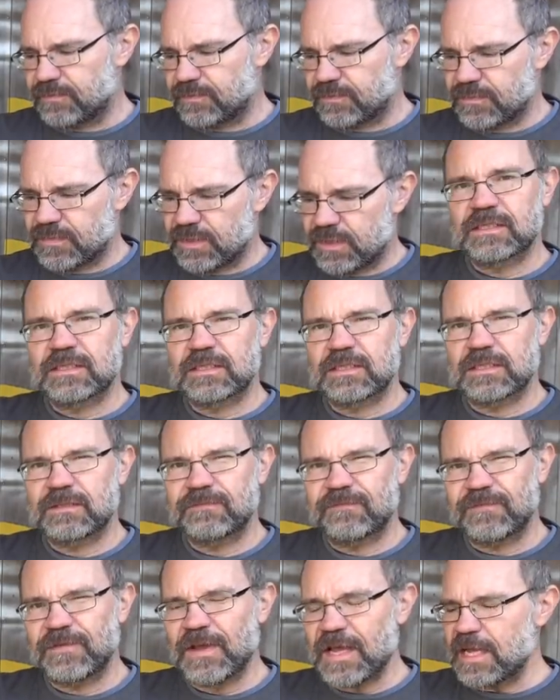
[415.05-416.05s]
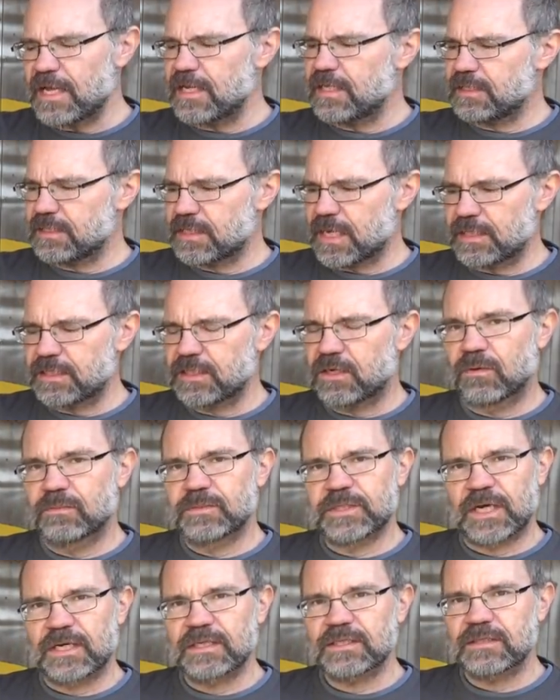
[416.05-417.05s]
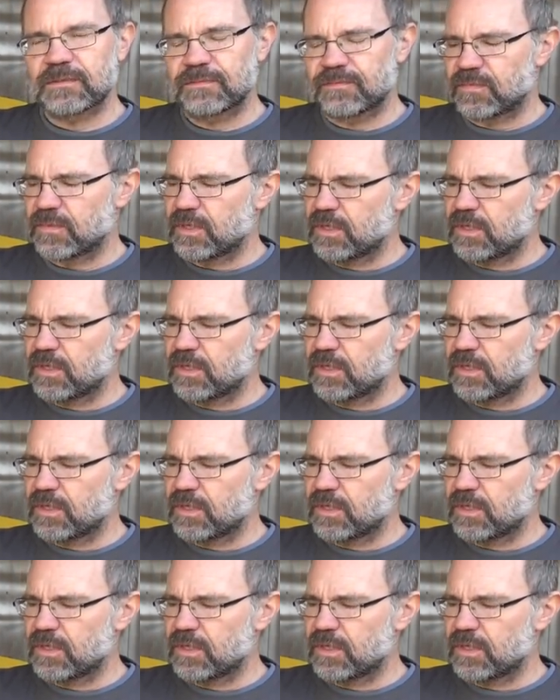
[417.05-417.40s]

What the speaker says: It's a fairly static object.